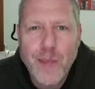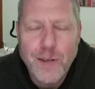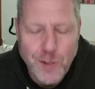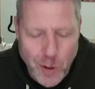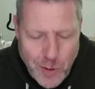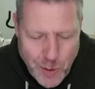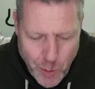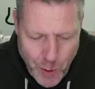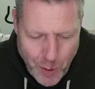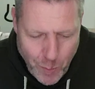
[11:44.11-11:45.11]
So
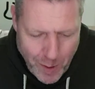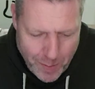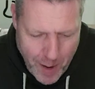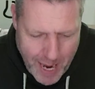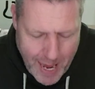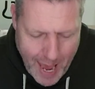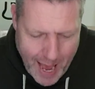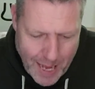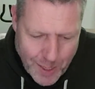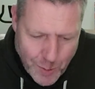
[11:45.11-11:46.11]
join with me
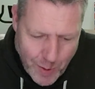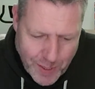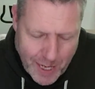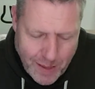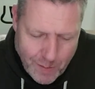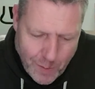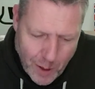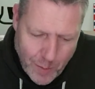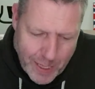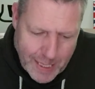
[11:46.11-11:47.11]
as we say the
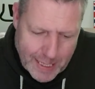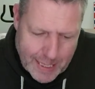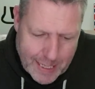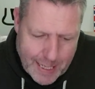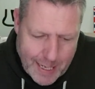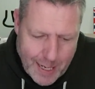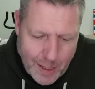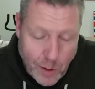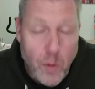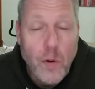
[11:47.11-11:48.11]
following.
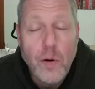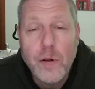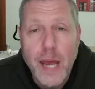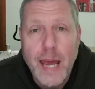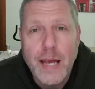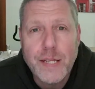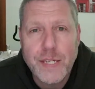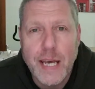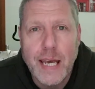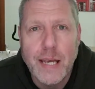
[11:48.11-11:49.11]
Lord,
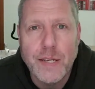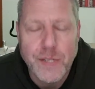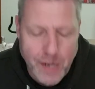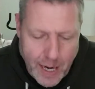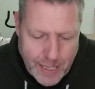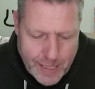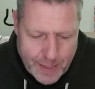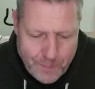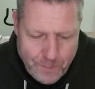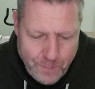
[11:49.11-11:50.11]
it is night.
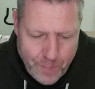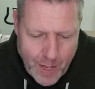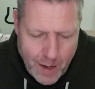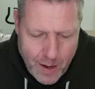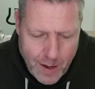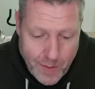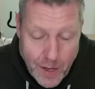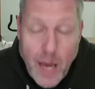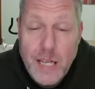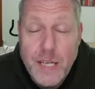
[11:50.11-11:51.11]
The
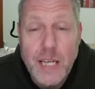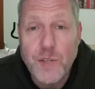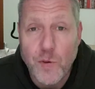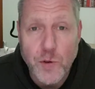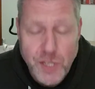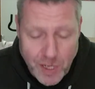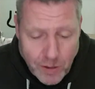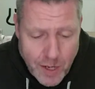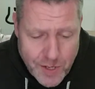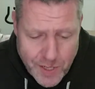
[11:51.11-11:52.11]
night is for
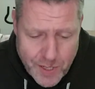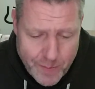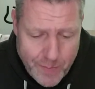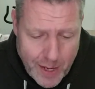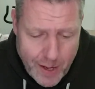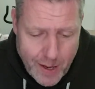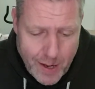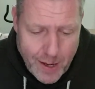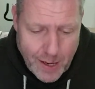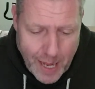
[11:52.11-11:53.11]
stillness.
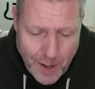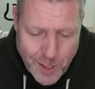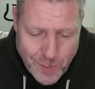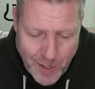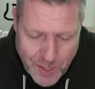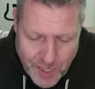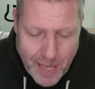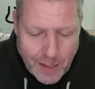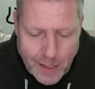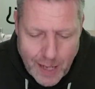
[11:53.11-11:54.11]
Let us be
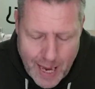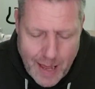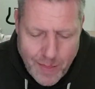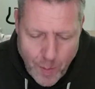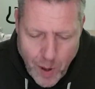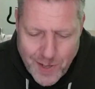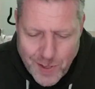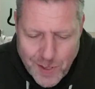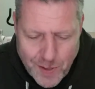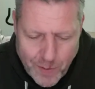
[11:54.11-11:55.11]
still in the
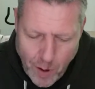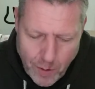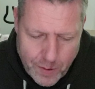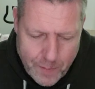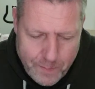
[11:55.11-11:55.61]
presence of God.